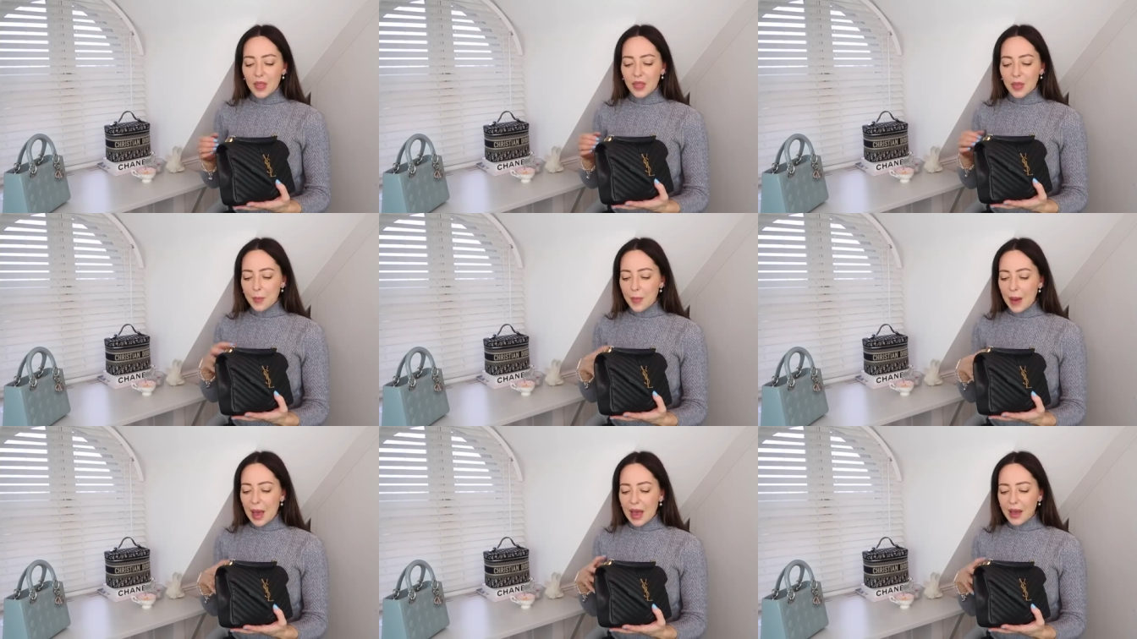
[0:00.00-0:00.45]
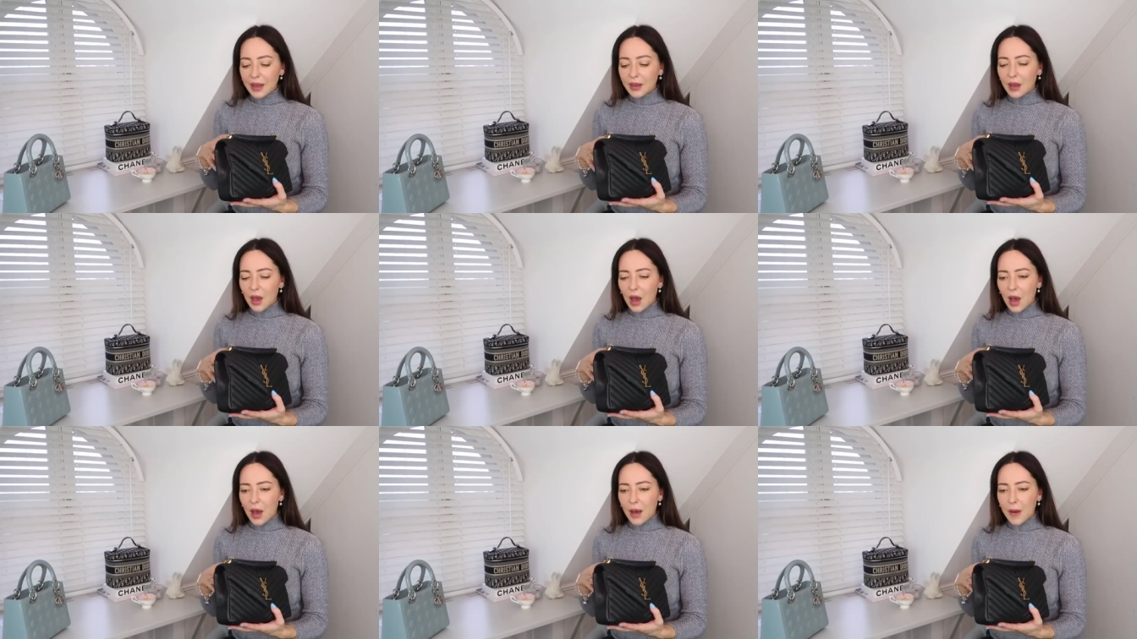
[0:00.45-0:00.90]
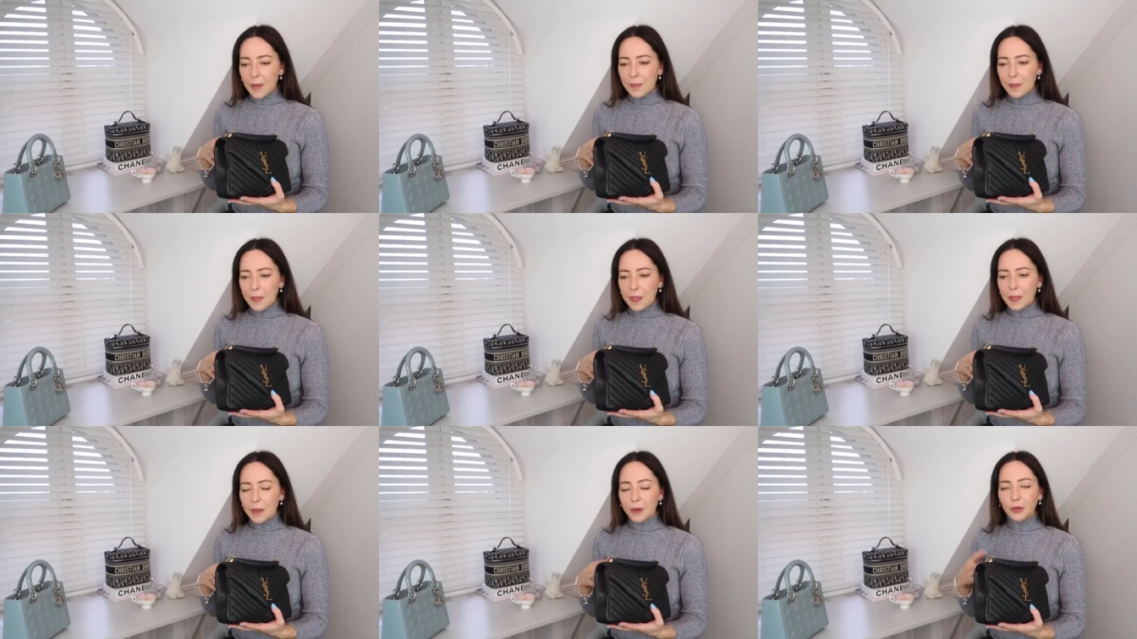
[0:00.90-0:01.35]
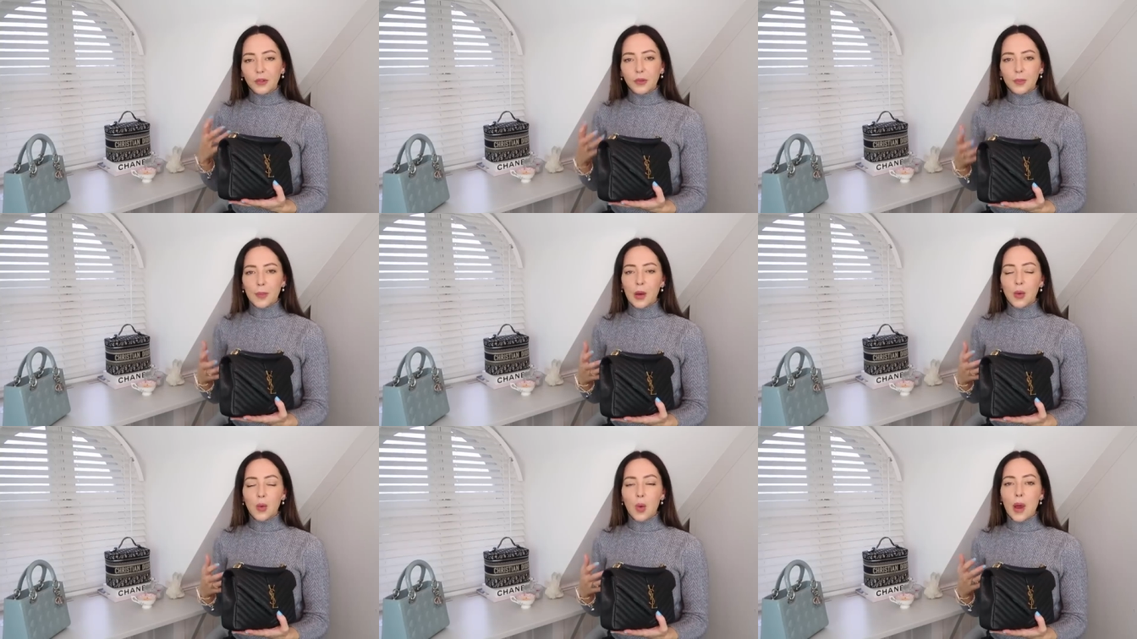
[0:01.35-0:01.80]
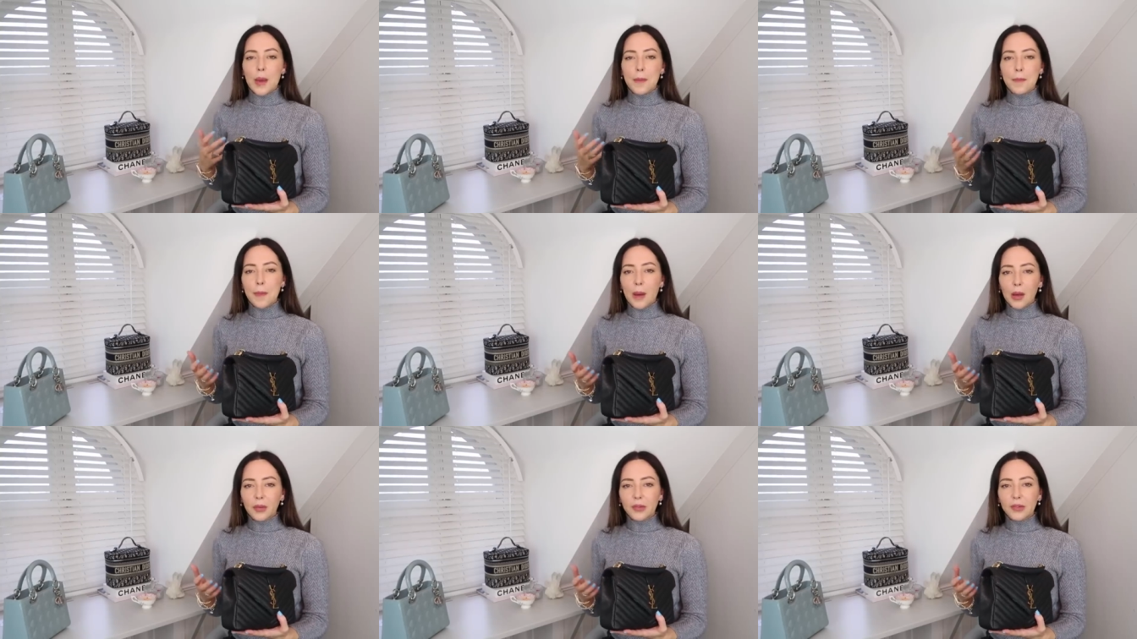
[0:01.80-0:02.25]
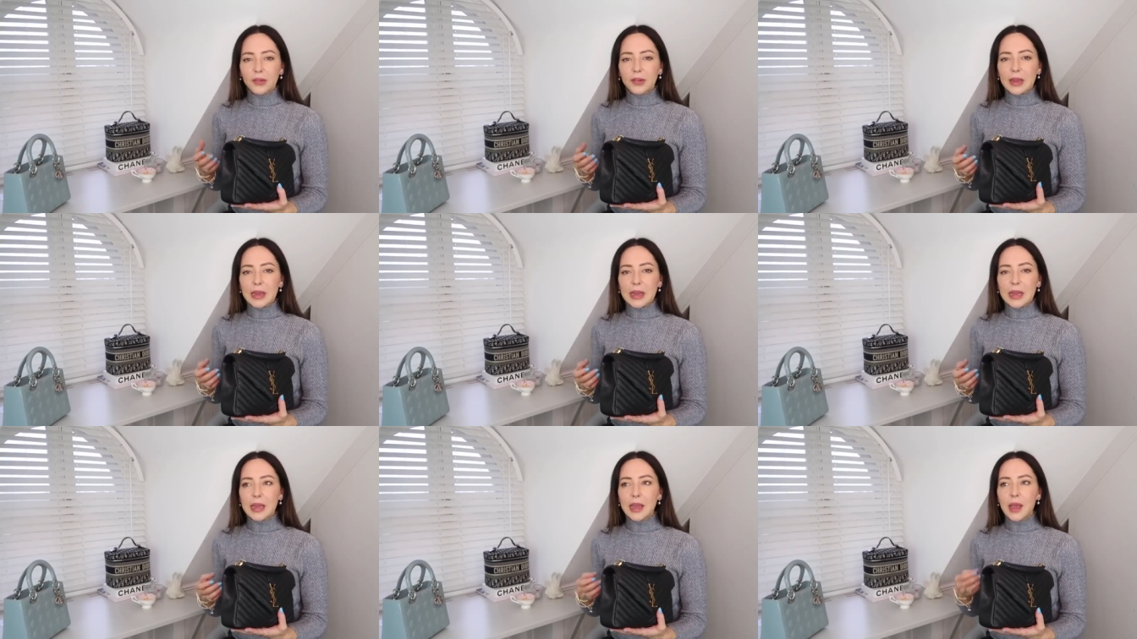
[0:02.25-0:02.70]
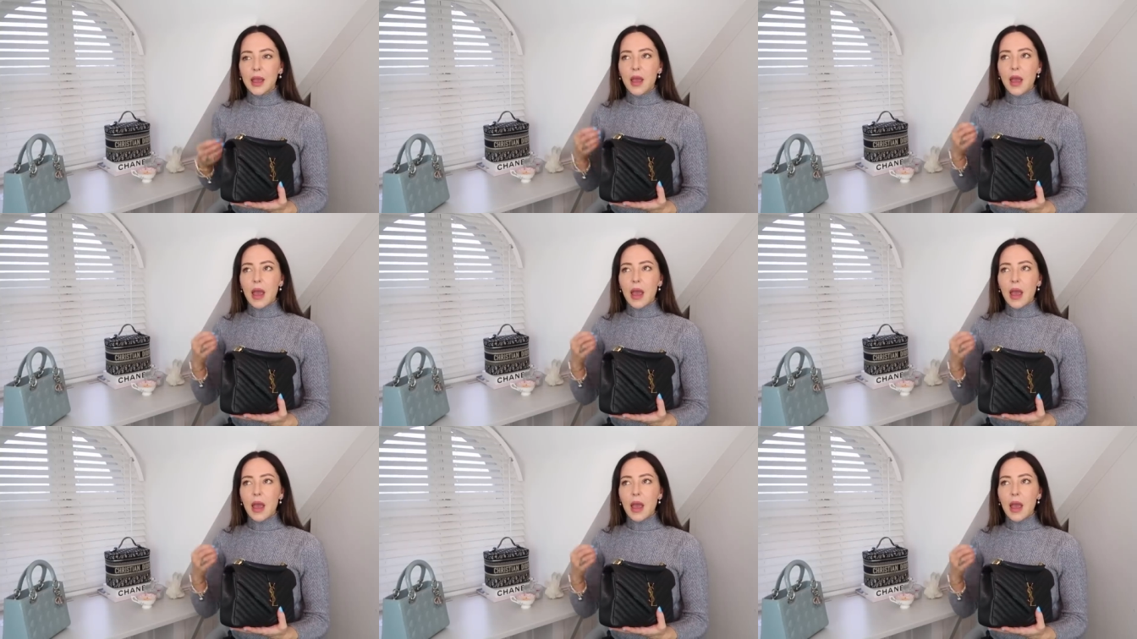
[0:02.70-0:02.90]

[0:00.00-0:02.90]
the bag um, smelled quite musty,